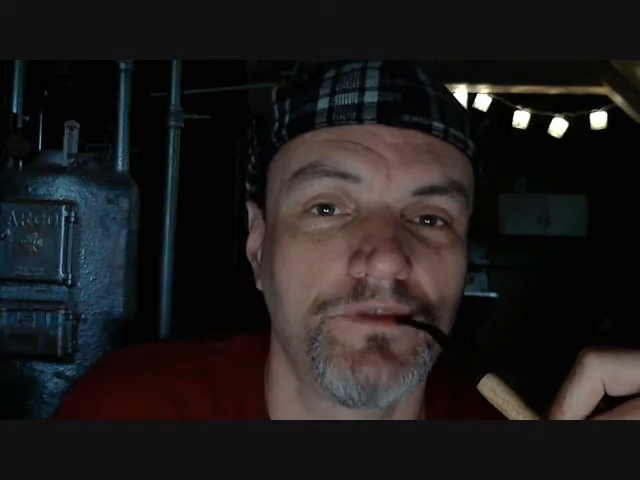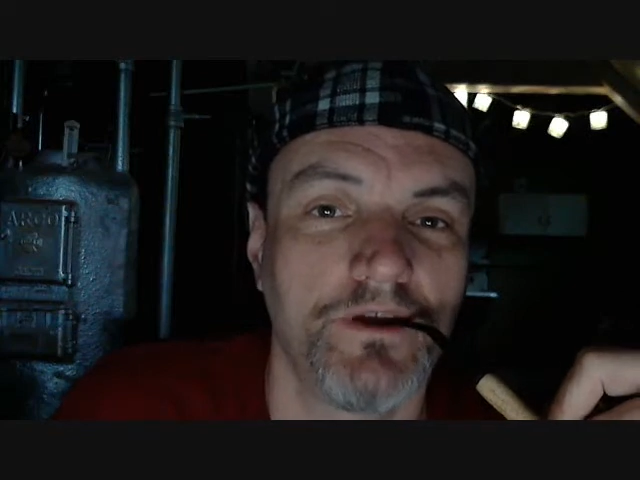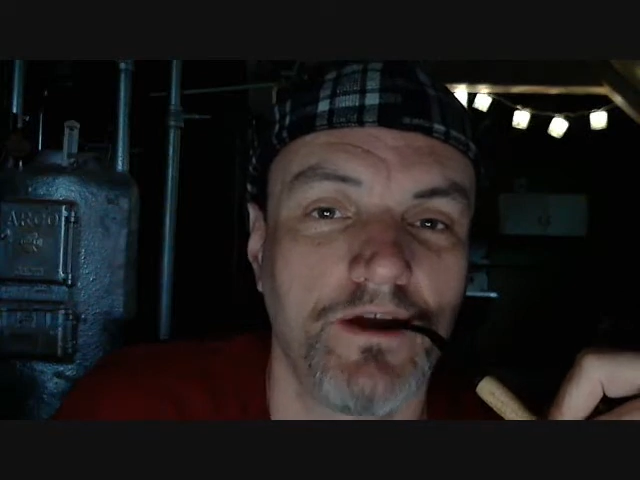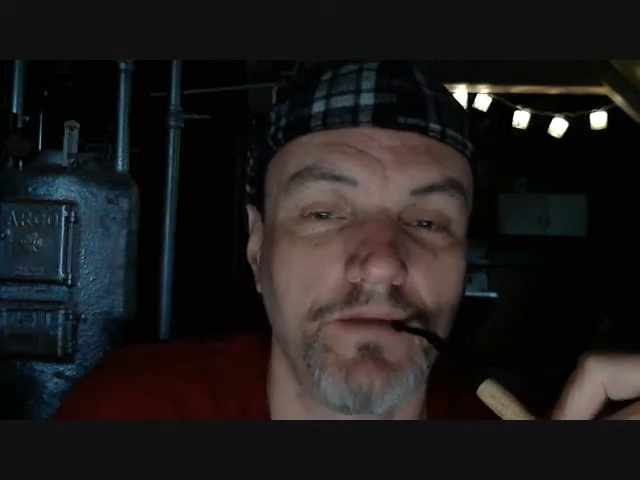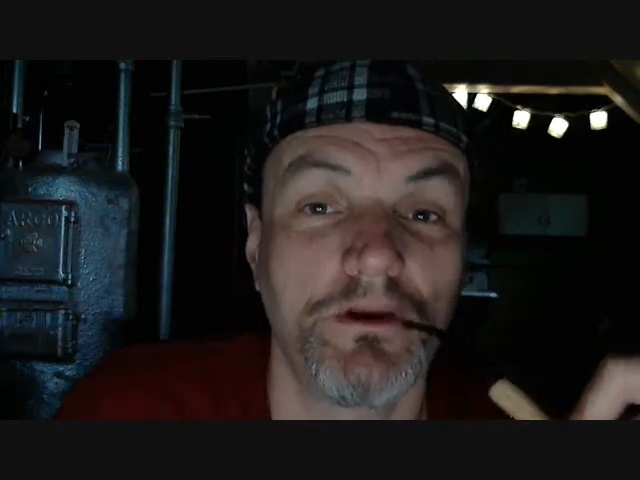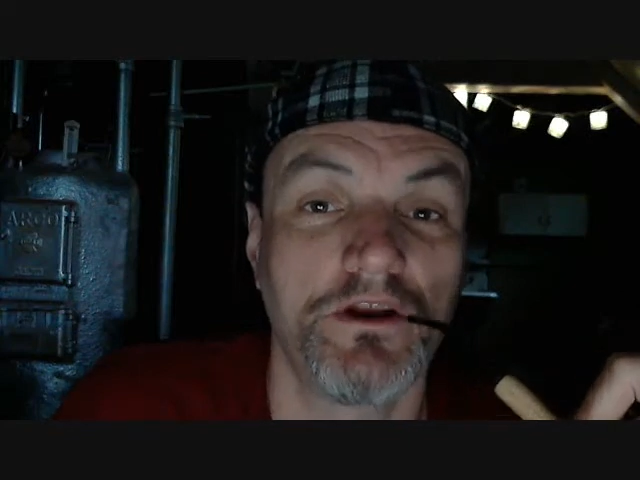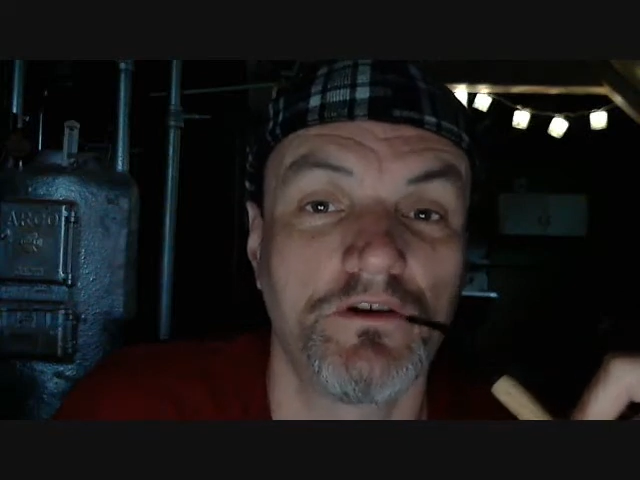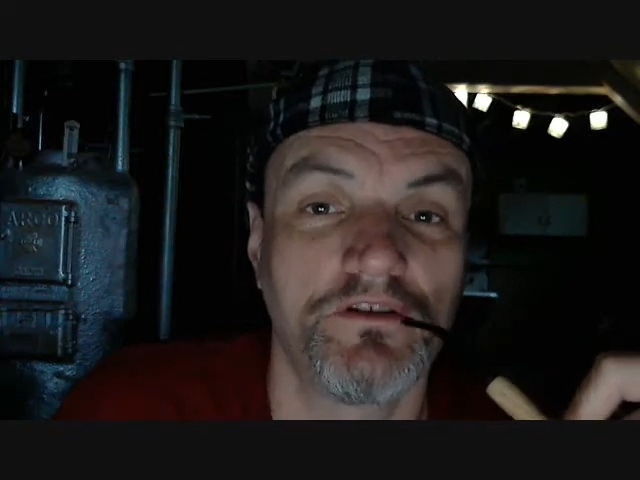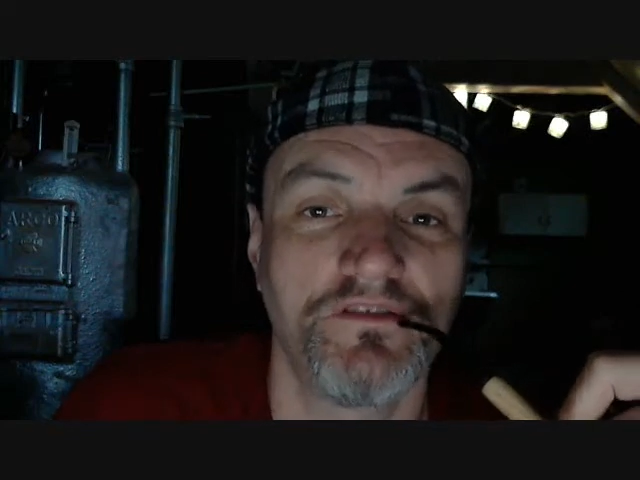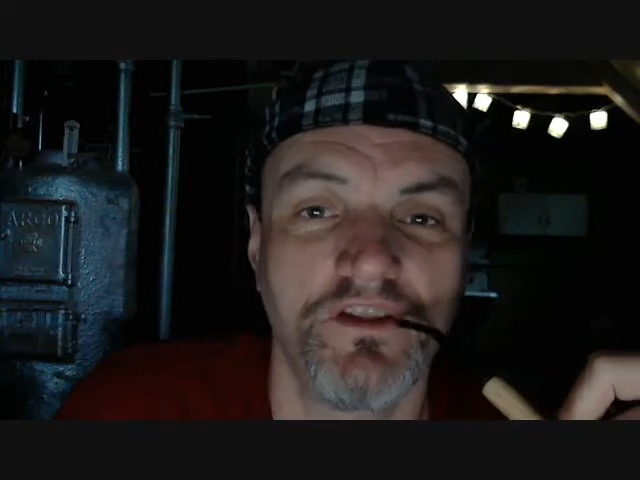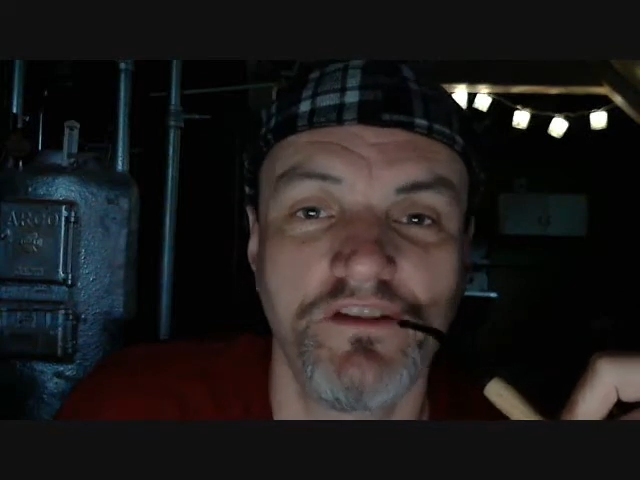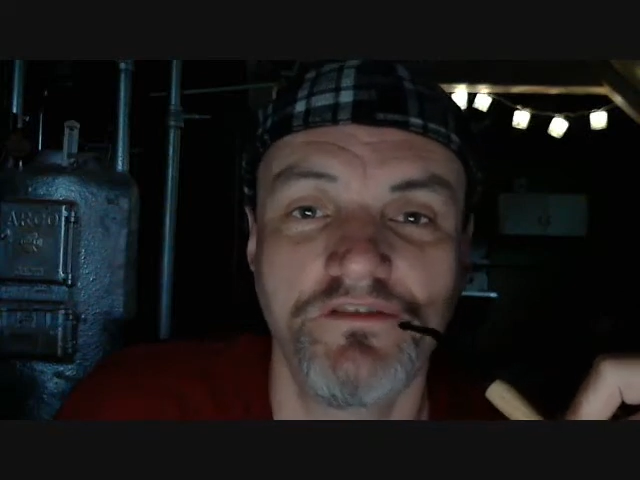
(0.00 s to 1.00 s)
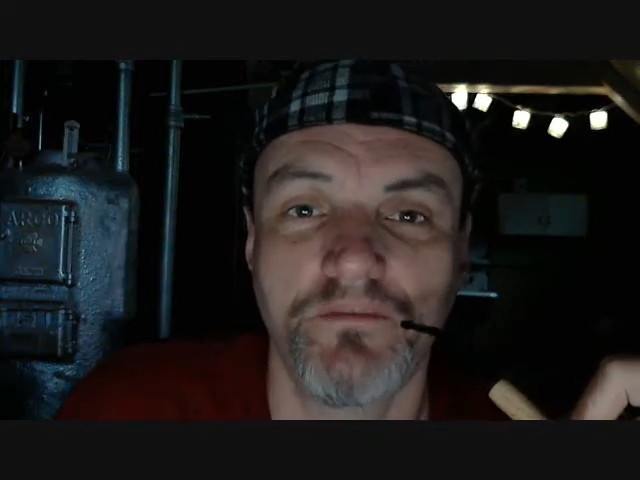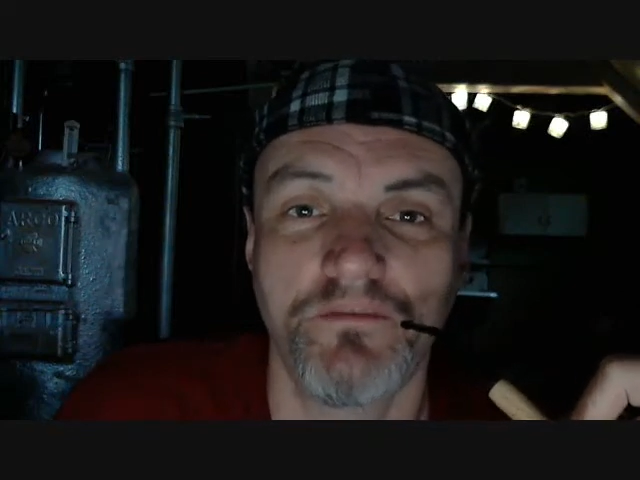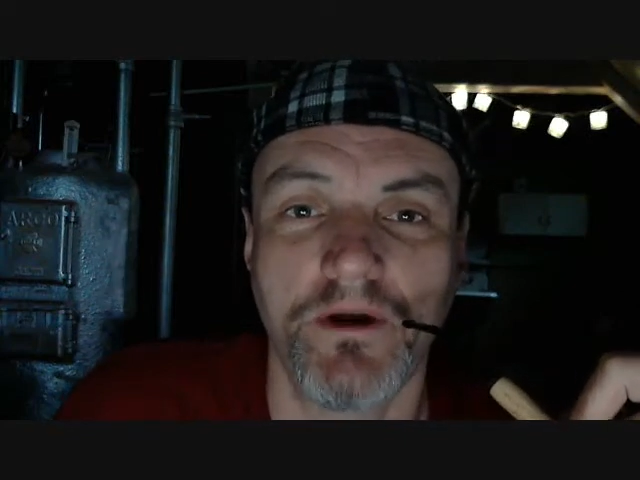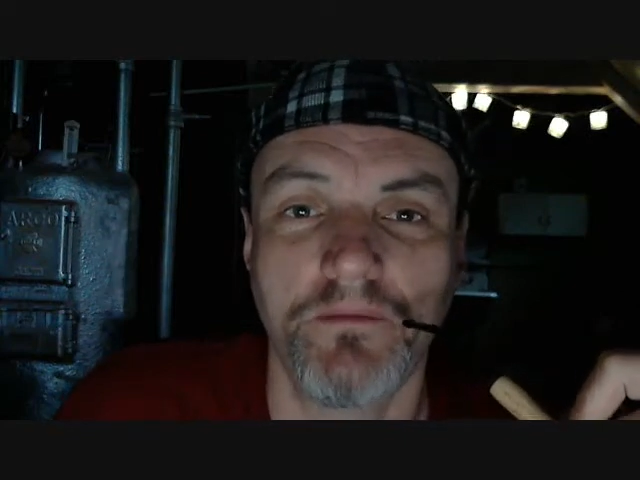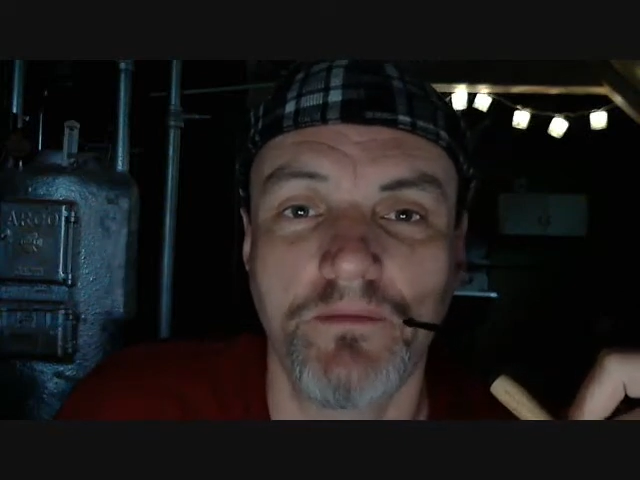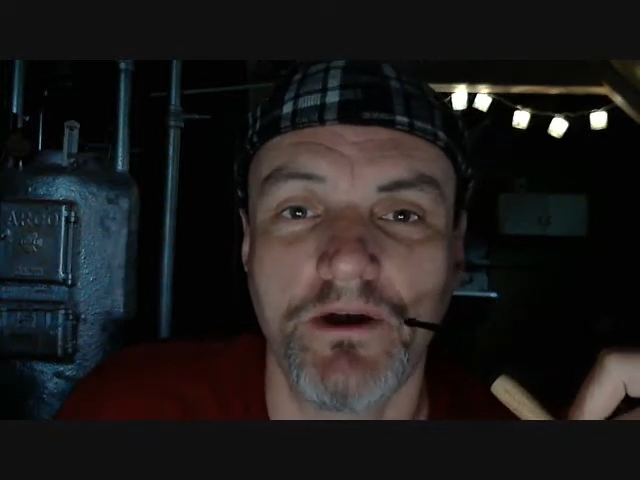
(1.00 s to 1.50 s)
I've been on his list, and
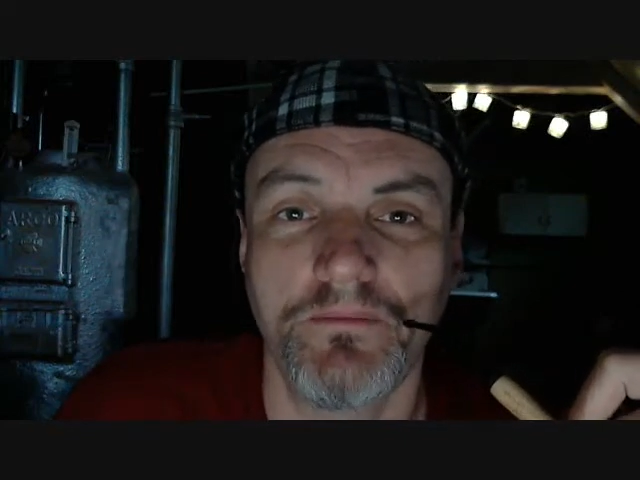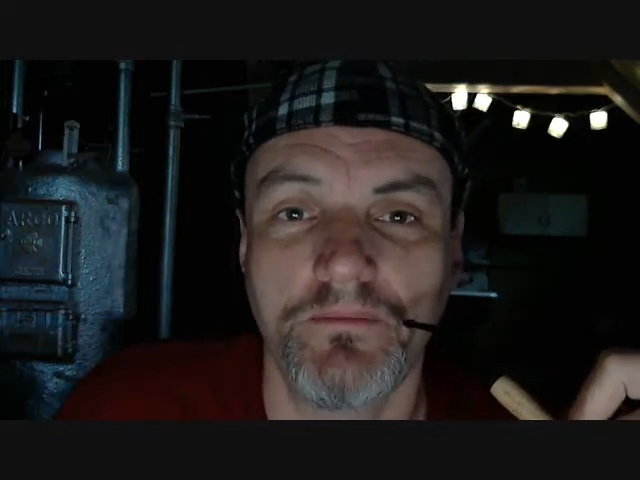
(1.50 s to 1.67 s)
my pipe